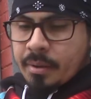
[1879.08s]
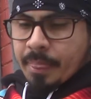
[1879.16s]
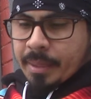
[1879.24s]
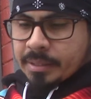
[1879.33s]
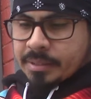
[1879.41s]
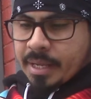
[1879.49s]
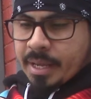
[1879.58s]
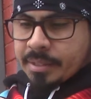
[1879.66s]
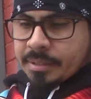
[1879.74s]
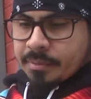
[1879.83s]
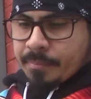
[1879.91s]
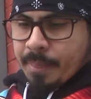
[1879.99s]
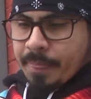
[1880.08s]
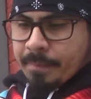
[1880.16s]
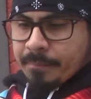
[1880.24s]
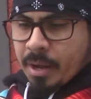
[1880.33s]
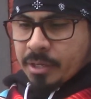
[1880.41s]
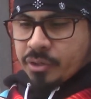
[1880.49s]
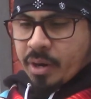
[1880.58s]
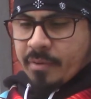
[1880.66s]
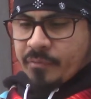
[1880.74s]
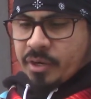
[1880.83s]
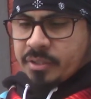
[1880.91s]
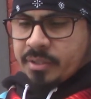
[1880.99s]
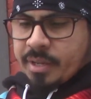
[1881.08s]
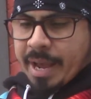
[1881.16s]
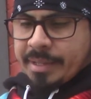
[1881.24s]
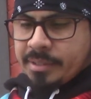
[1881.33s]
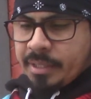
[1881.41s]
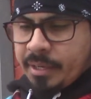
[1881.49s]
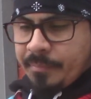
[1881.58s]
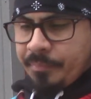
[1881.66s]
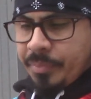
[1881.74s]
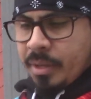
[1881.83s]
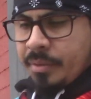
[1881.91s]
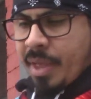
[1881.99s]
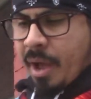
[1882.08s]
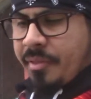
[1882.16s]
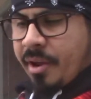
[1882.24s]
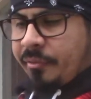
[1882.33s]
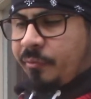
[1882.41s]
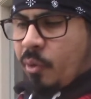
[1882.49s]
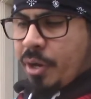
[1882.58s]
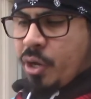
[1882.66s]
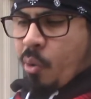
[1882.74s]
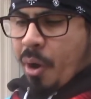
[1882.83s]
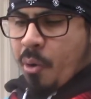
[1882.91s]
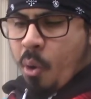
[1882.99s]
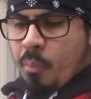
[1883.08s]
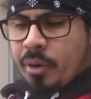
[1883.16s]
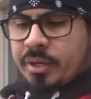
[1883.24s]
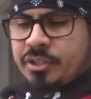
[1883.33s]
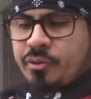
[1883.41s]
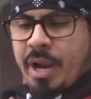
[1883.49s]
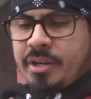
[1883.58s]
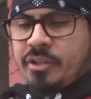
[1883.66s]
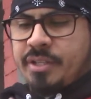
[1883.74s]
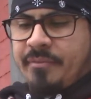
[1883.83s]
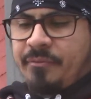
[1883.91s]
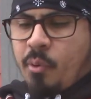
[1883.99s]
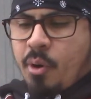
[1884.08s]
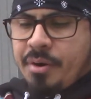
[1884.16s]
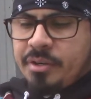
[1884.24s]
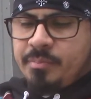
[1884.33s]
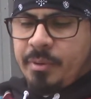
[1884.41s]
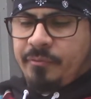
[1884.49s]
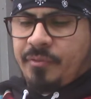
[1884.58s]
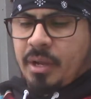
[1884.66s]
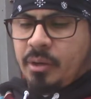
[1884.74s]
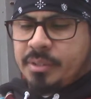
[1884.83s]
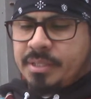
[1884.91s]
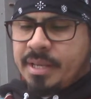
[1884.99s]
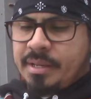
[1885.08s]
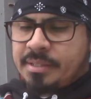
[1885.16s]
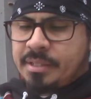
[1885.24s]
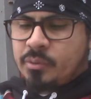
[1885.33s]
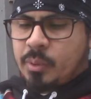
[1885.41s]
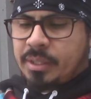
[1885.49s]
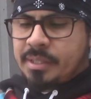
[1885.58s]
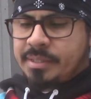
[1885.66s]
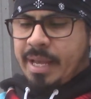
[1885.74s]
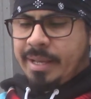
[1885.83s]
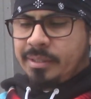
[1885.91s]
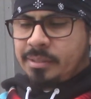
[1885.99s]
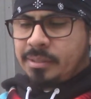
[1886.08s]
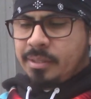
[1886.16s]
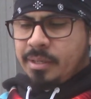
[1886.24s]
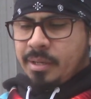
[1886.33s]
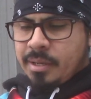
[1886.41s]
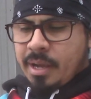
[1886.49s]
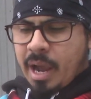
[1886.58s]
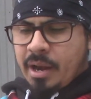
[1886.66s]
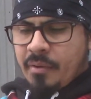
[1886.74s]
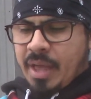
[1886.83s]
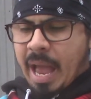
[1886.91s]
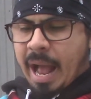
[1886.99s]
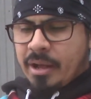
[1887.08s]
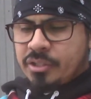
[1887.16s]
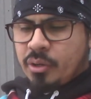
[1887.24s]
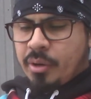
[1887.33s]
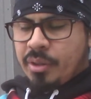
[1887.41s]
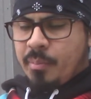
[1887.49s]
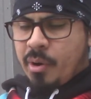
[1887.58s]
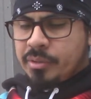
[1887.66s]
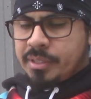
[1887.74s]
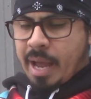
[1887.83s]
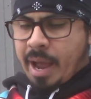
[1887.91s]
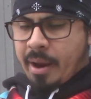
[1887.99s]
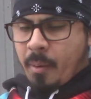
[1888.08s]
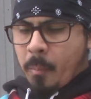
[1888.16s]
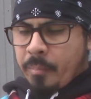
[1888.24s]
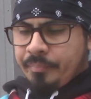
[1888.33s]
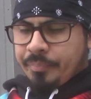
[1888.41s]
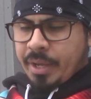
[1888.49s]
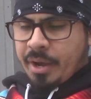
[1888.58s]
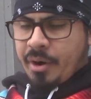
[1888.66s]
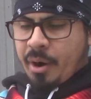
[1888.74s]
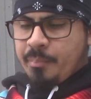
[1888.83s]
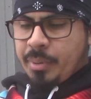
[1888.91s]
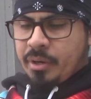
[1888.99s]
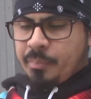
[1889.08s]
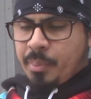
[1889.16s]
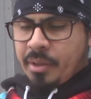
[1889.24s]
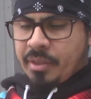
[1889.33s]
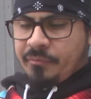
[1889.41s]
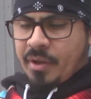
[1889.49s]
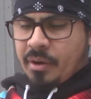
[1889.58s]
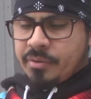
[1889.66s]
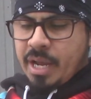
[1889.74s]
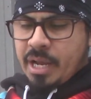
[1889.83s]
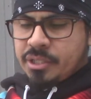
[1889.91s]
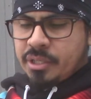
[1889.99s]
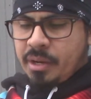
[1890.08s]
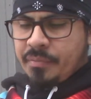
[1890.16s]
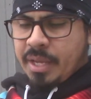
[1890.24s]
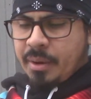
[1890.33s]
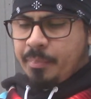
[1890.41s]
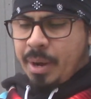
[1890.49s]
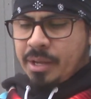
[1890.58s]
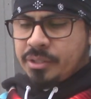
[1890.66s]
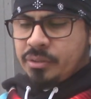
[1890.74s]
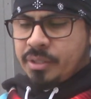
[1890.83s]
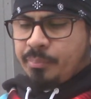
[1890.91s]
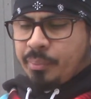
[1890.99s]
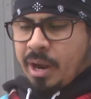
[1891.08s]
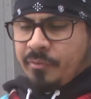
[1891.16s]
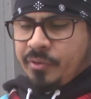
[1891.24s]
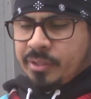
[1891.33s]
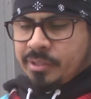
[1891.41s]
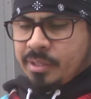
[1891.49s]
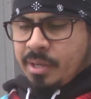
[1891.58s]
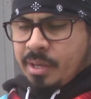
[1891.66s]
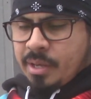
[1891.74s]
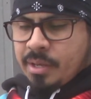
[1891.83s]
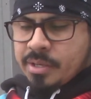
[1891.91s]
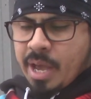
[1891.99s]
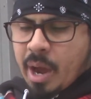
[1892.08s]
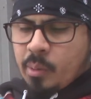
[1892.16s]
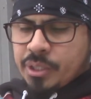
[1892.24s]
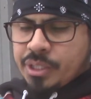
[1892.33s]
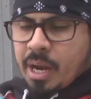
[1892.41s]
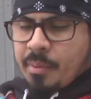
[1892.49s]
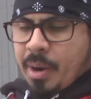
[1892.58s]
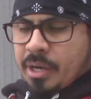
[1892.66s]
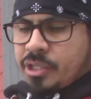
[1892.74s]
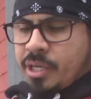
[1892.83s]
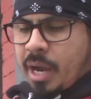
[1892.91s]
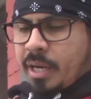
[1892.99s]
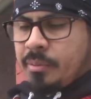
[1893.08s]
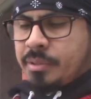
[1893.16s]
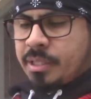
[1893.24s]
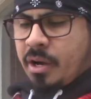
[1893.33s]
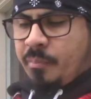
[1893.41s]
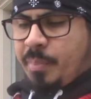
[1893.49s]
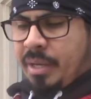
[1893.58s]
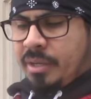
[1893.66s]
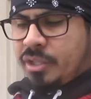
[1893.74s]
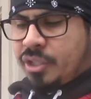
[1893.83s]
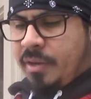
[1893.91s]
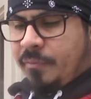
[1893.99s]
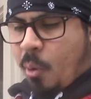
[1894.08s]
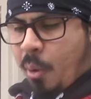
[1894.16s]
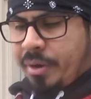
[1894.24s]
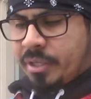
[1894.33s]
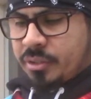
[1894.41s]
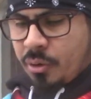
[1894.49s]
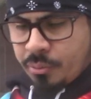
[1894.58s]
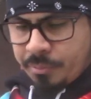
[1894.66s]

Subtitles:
It says, I'll start at verse 19. Now therefore you are no more strangers and foreigners, but fellow citizens with the saints, and of the household of the Most High, and are built upon the foundation of the apostles and prophets, Yahushua Mashiach himself being the chief cornerstone.